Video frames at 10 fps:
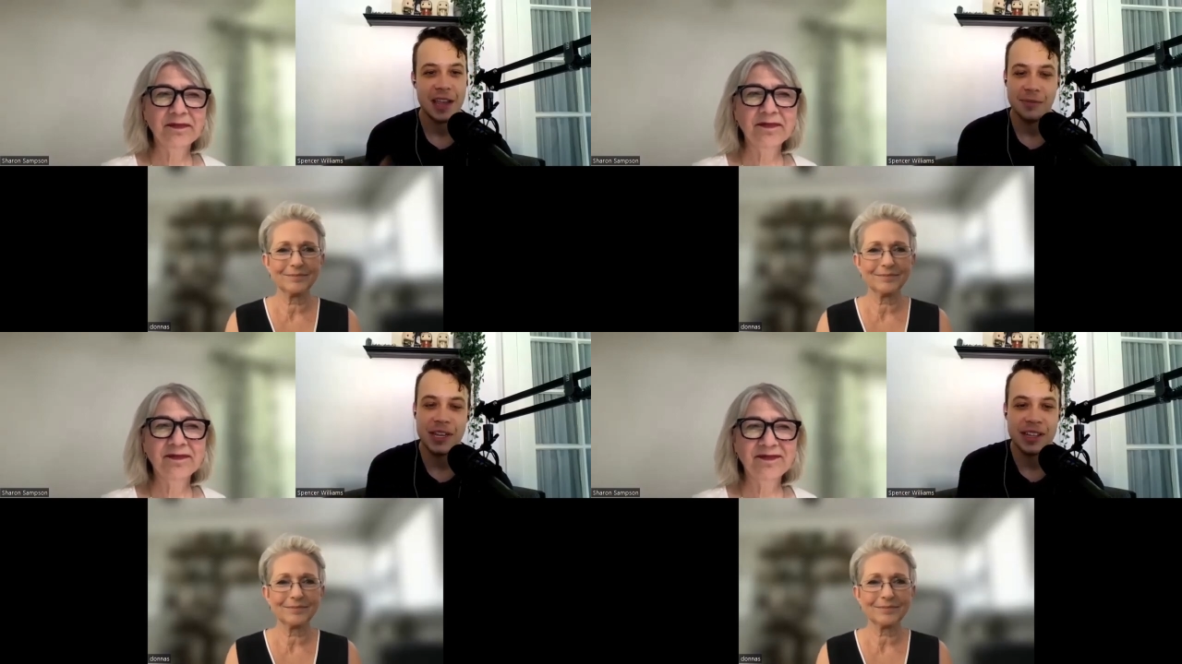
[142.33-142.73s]

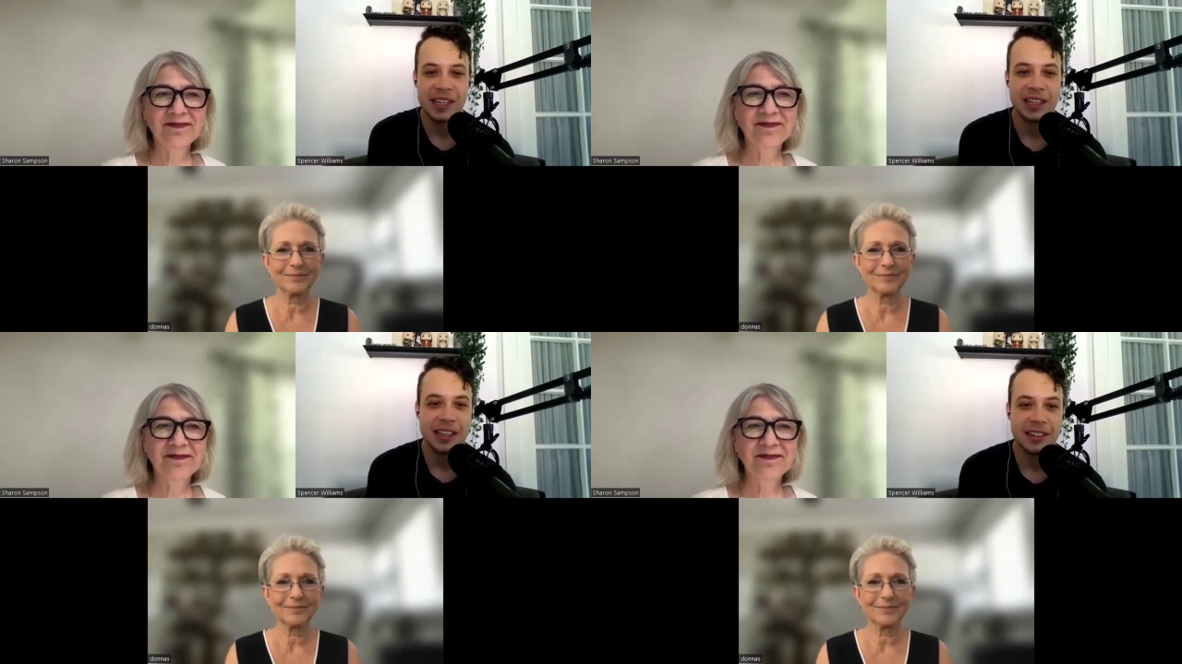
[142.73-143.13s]
Speaker 1: I
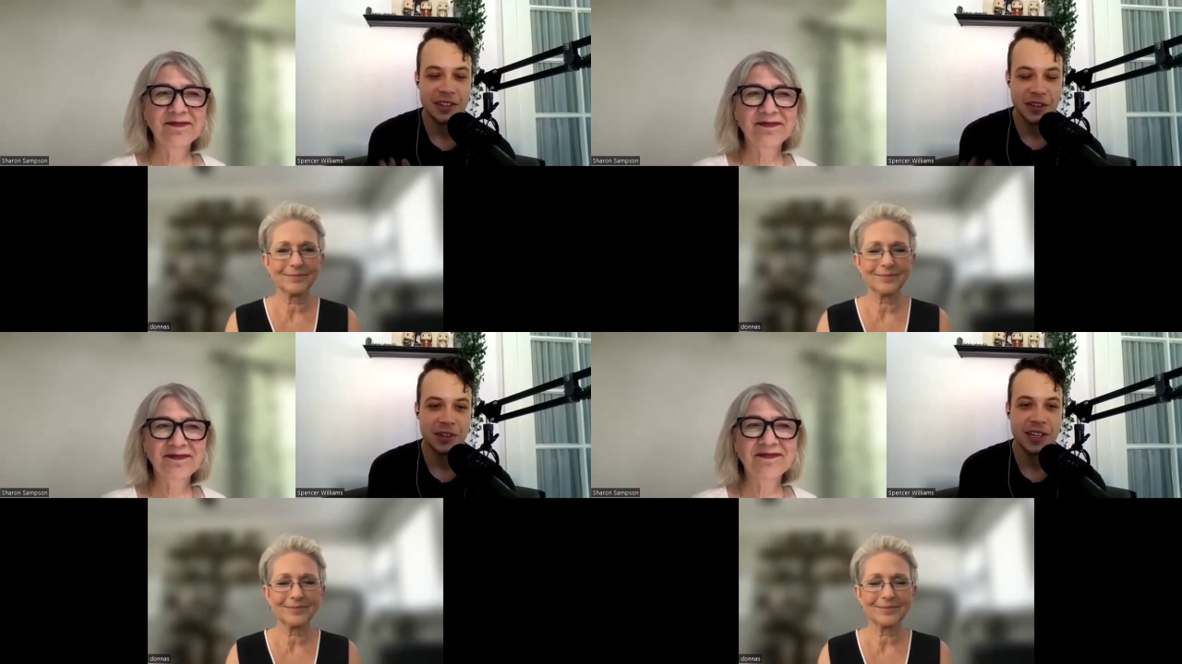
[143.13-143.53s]
immediately
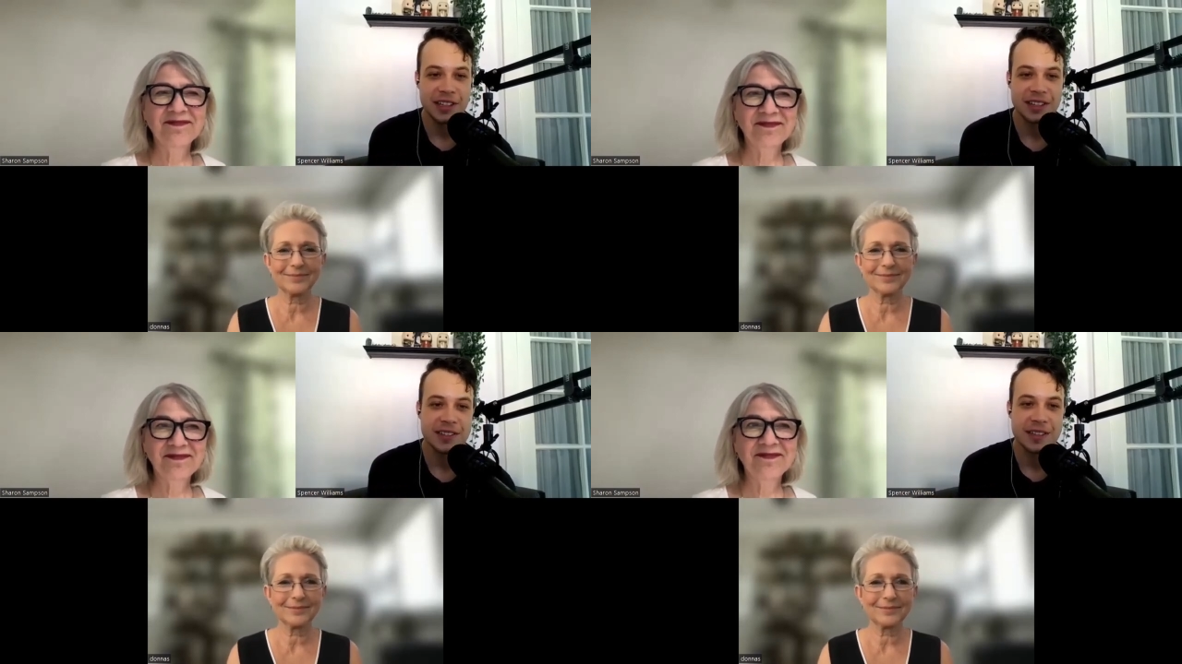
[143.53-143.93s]
knew
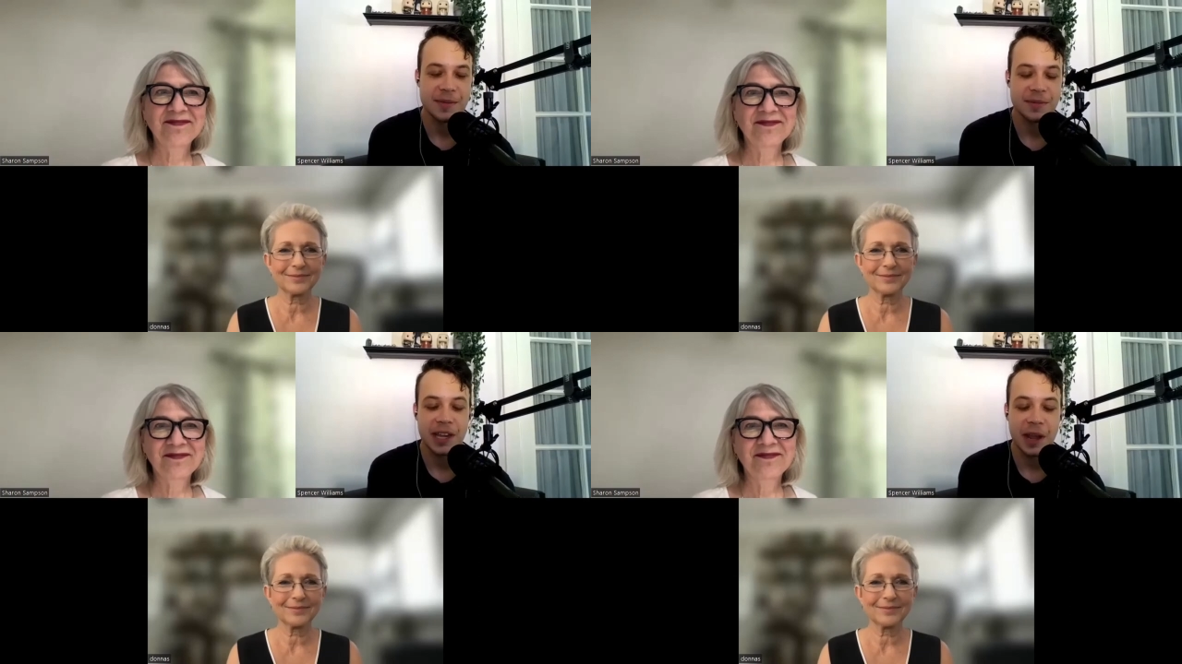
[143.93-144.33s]
that this was
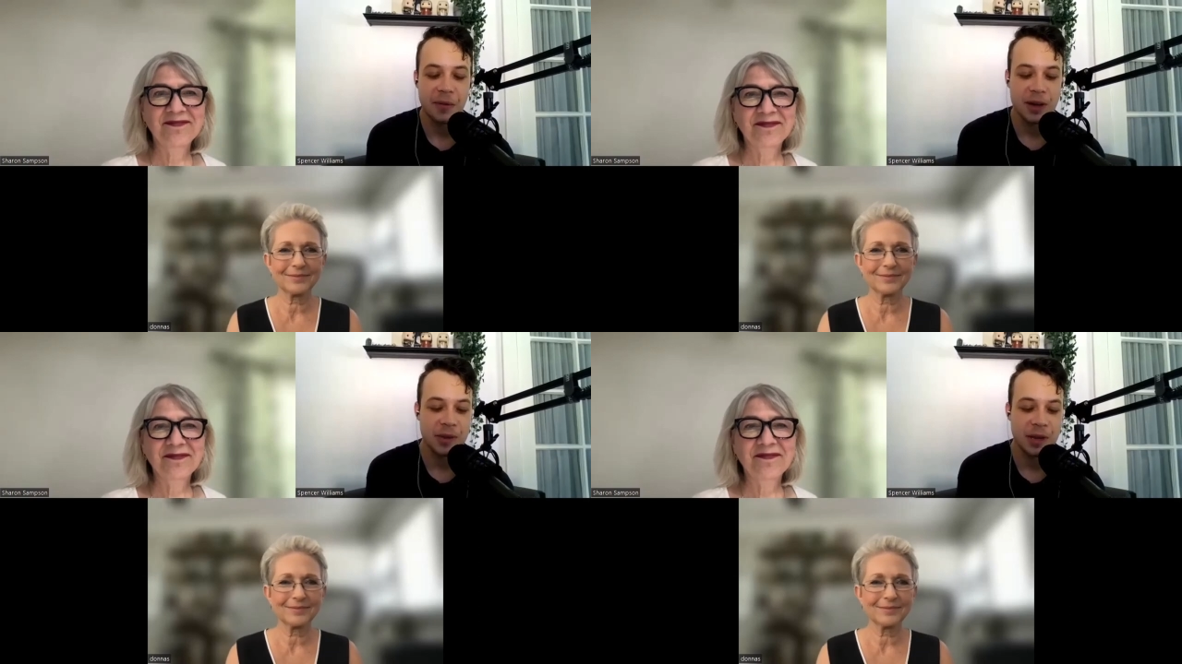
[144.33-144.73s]
something I
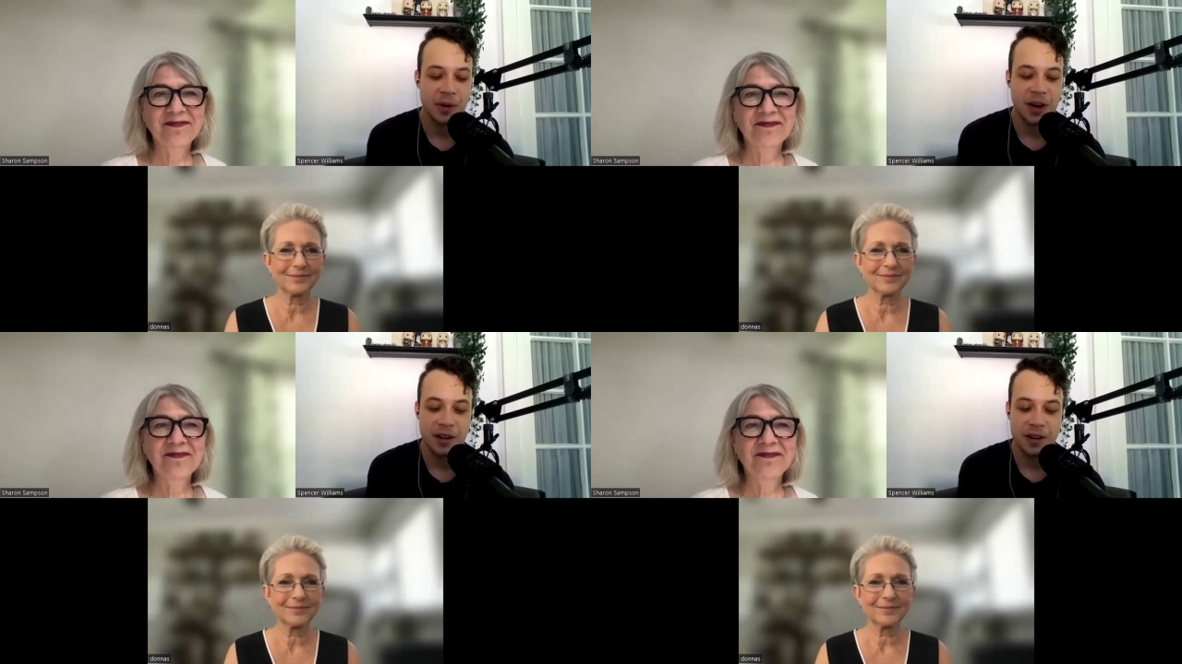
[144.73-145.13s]
want to be a
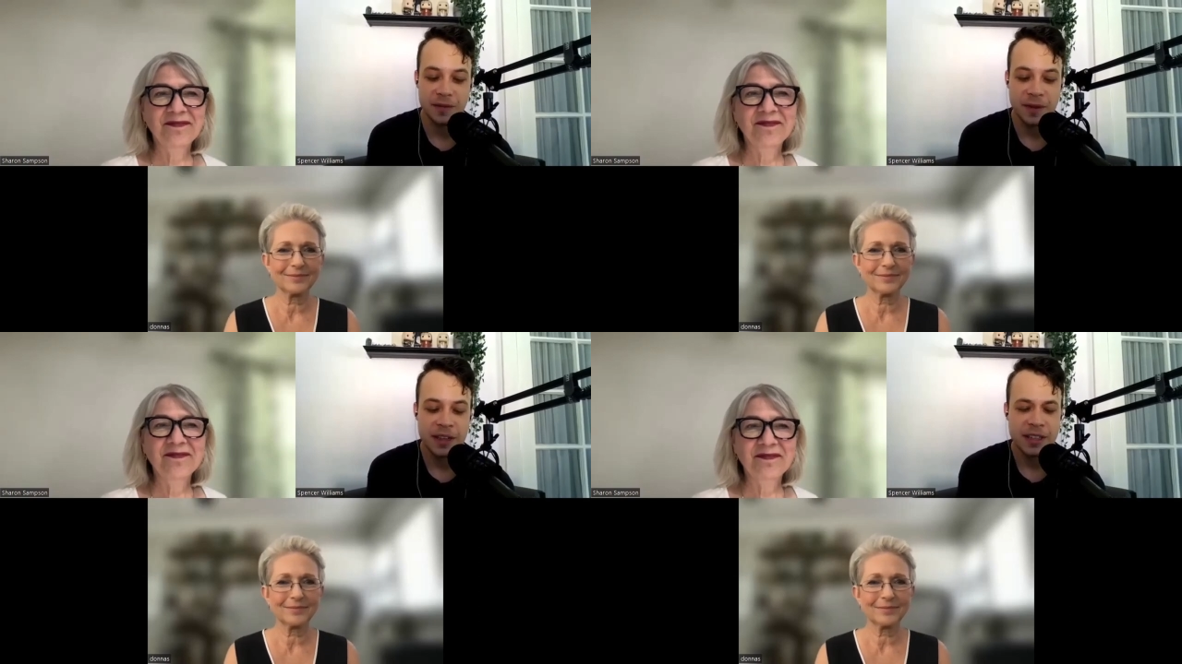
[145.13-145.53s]
part
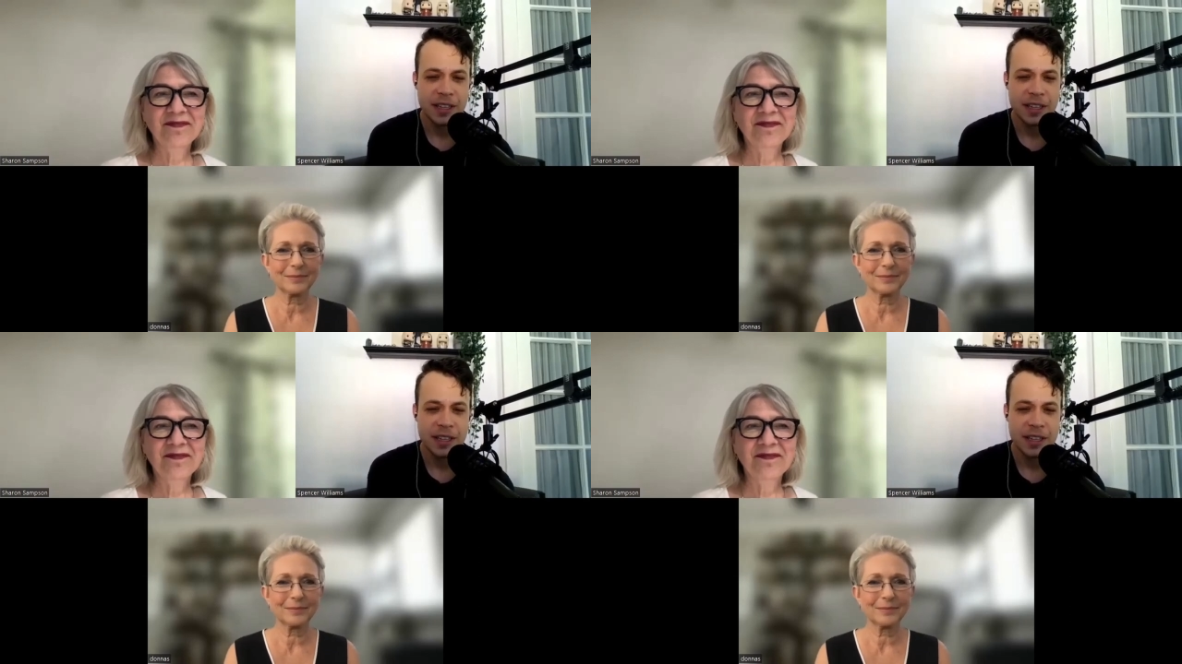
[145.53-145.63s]
of.